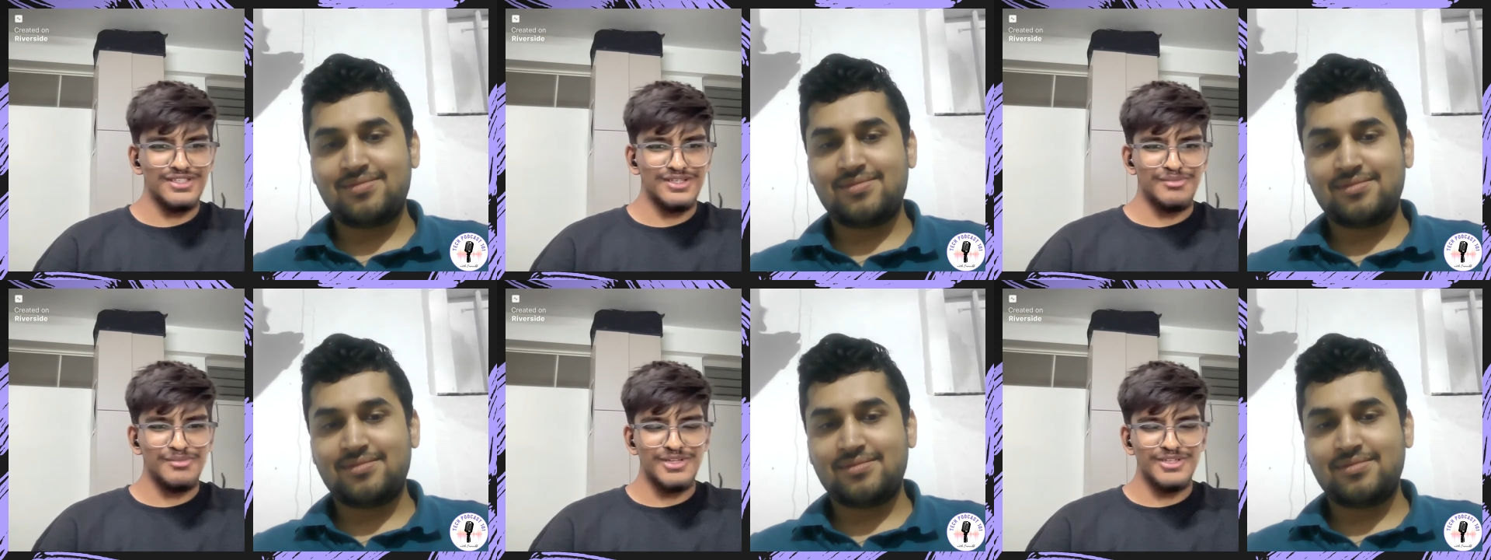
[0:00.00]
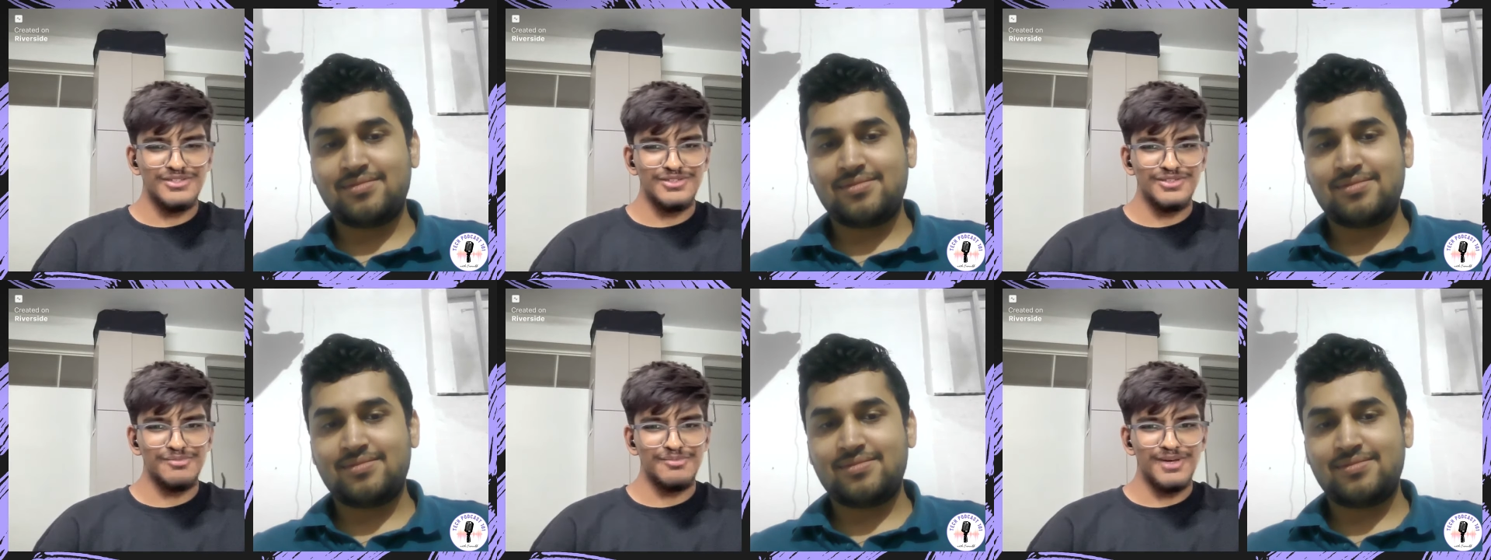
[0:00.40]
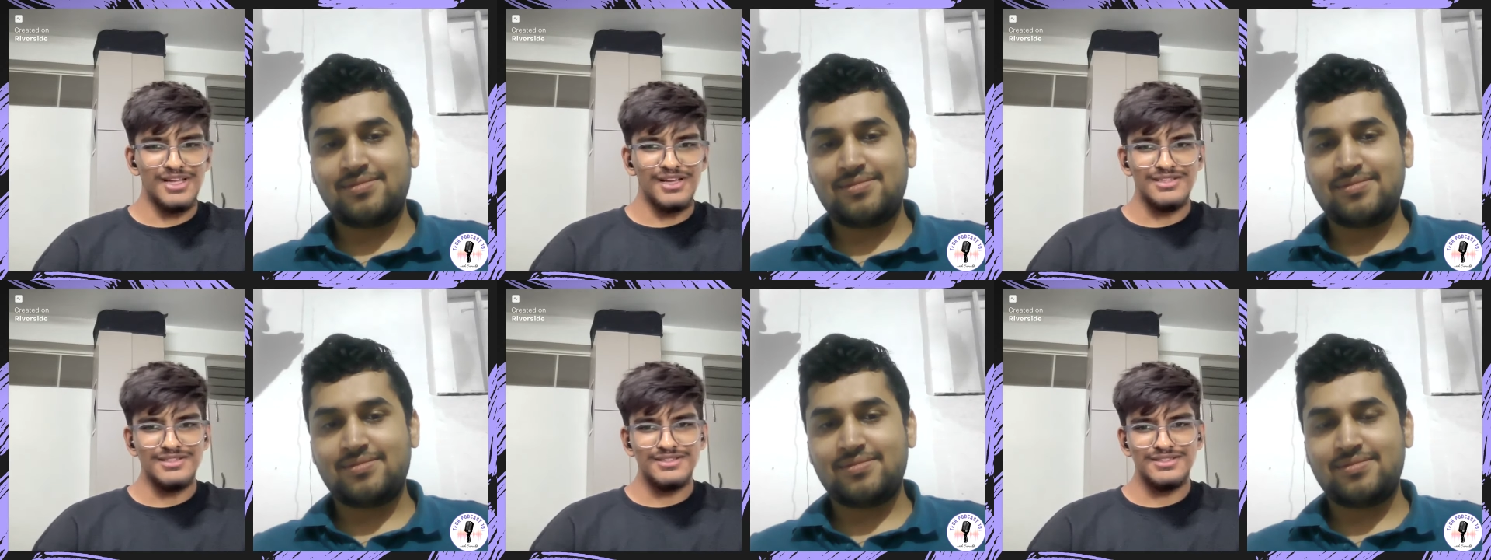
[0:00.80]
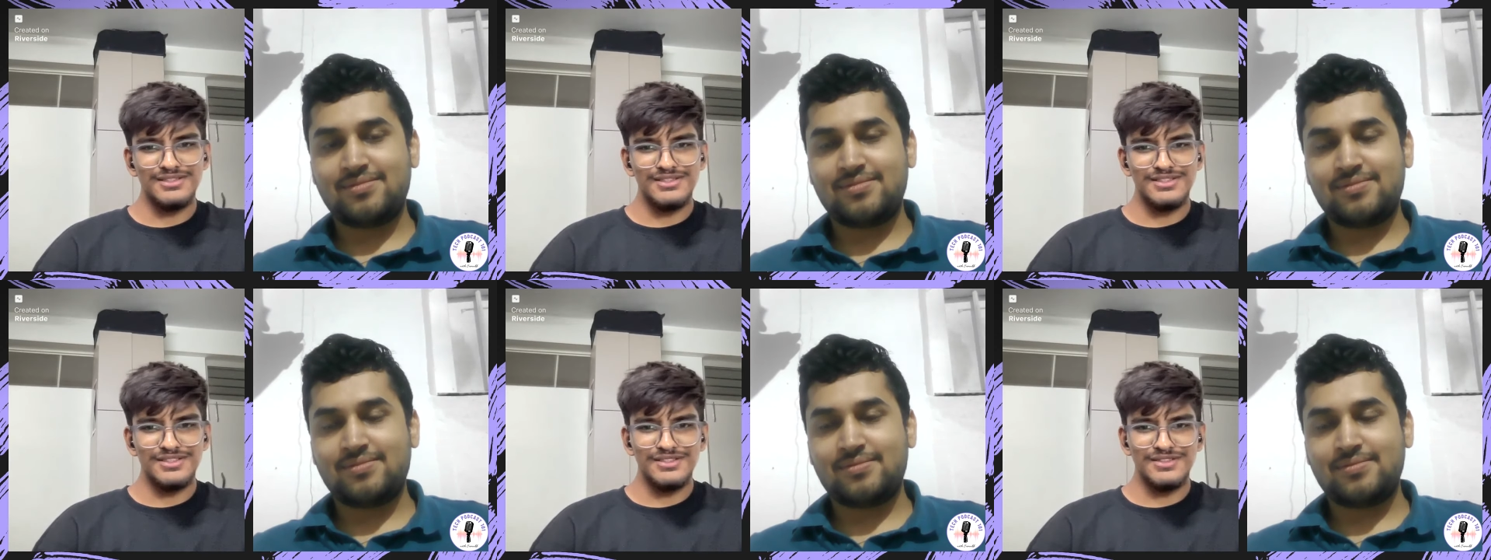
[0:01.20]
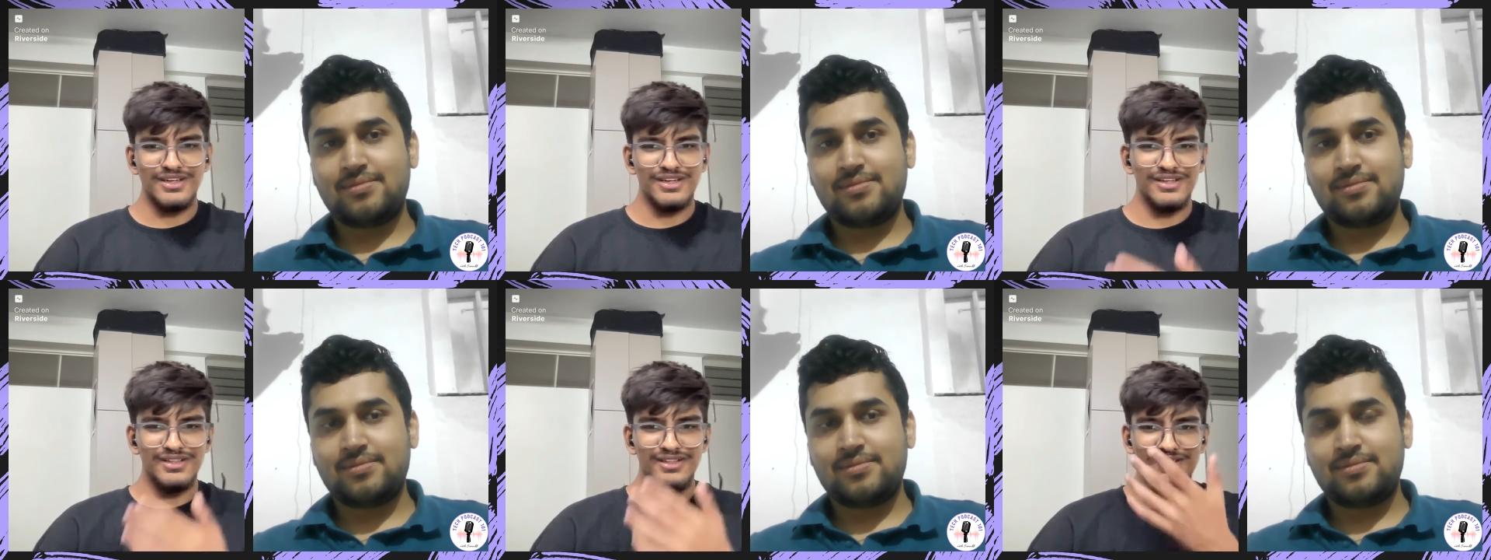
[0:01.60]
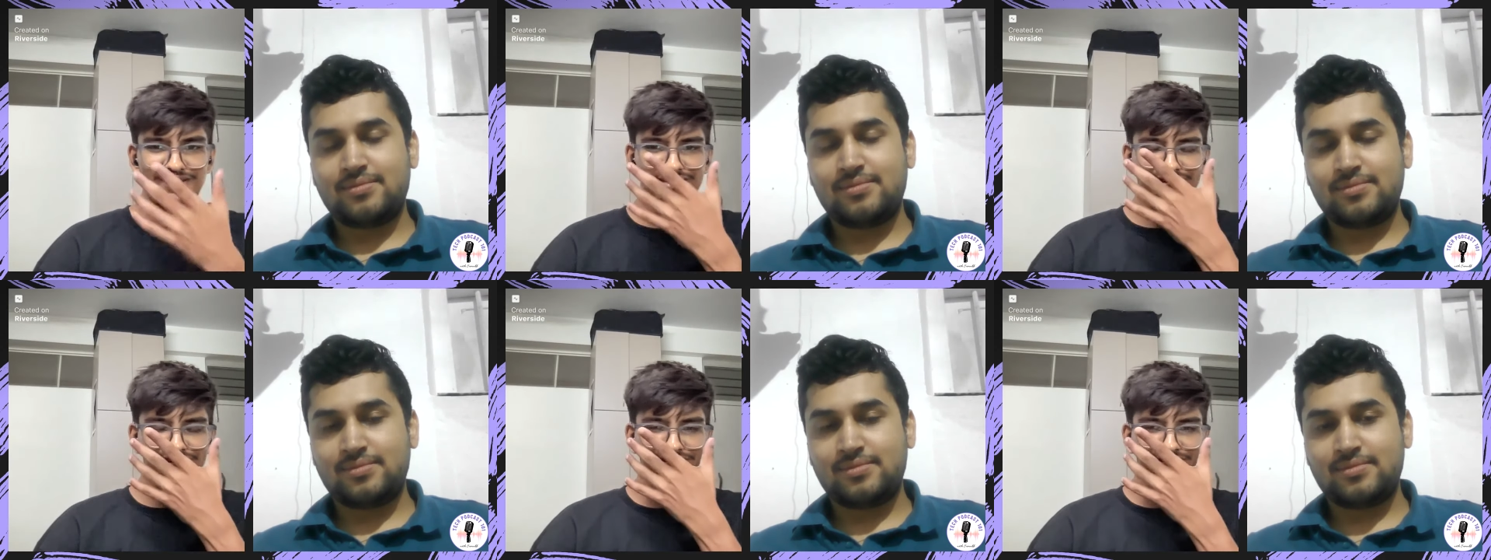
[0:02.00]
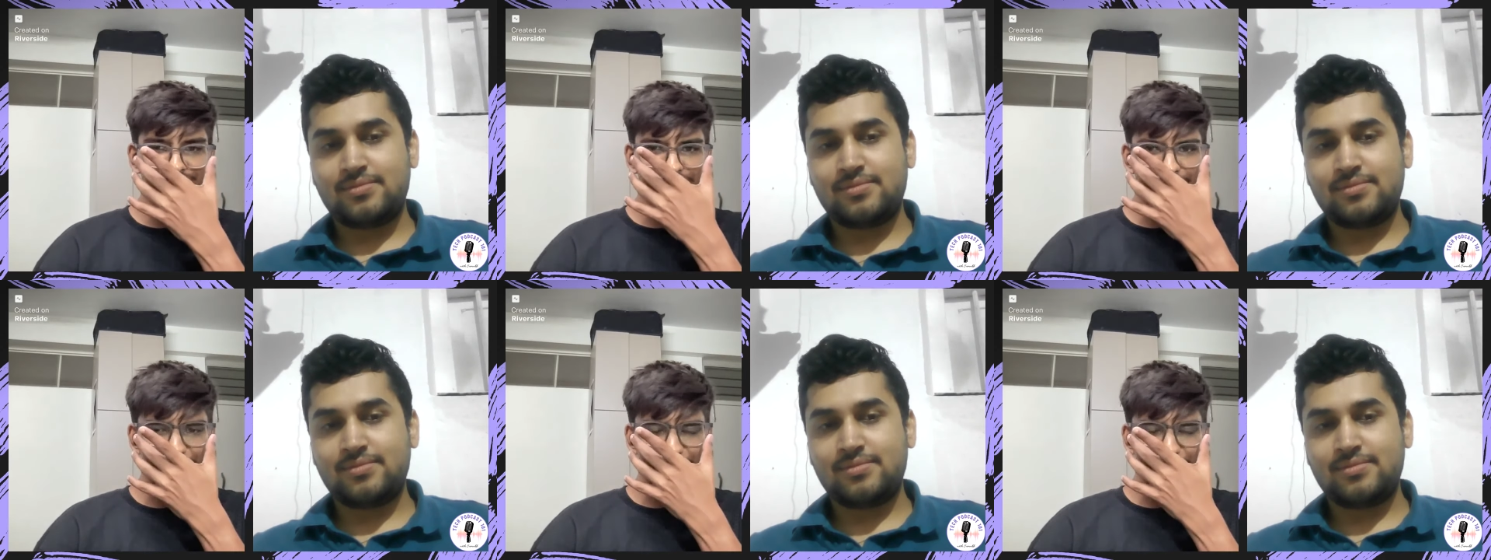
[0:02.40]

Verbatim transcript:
Speaker 1: the Mysuru Palace and other